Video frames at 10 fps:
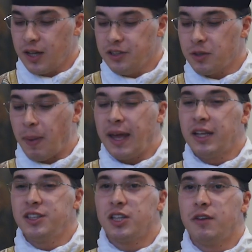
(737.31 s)
is the
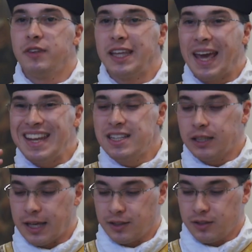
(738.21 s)
penance of the
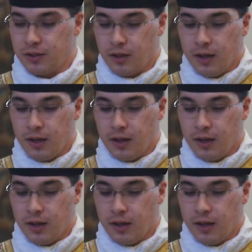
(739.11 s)
intellect,